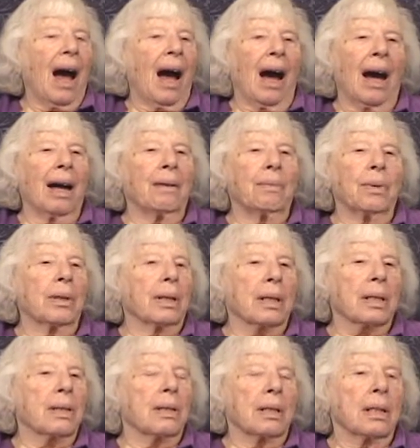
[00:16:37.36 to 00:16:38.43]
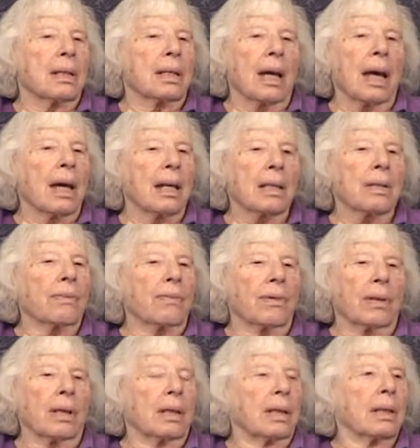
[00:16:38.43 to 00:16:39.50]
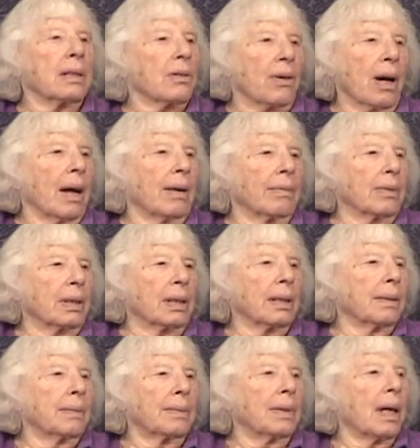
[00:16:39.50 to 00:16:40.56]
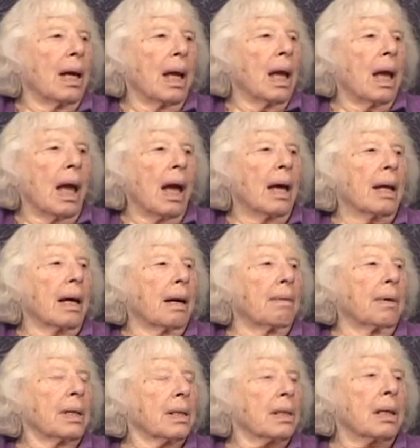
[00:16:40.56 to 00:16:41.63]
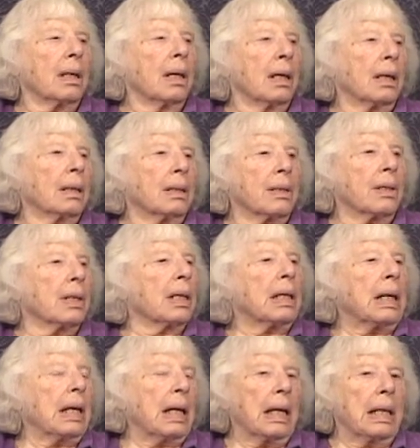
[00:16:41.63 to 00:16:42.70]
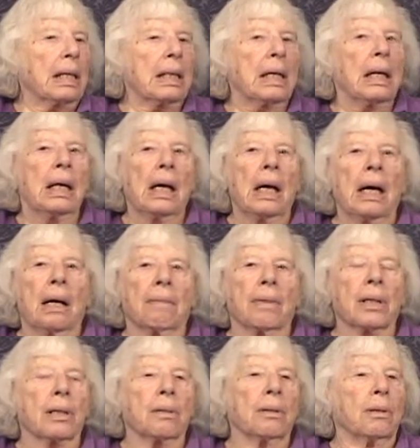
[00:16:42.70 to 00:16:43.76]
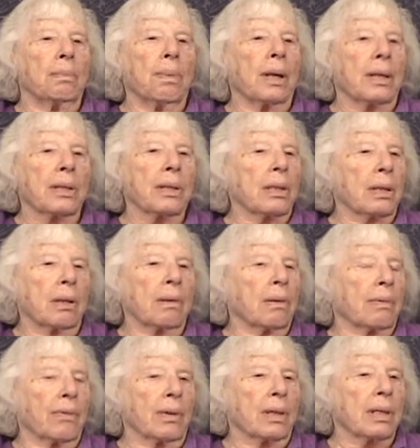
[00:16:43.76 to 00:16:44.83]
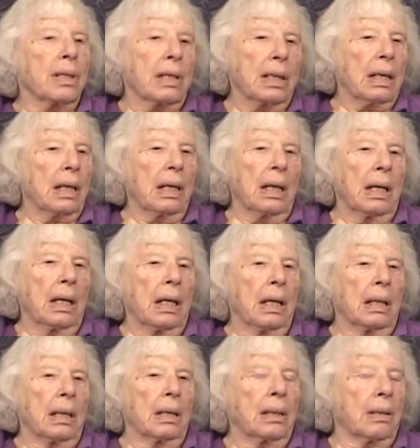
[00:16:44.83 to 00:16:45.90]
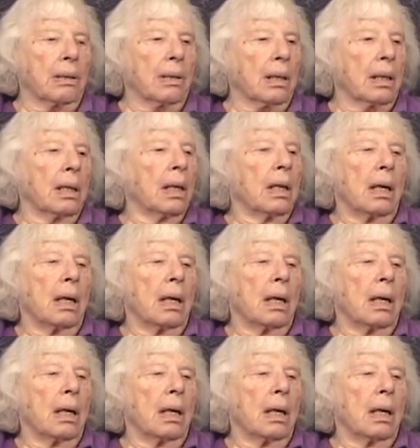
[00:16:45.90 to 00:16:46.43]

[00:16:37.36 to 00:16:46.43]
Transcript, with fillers: I worked days for the Traveler, and I went to college at night, went to Boston University, and I took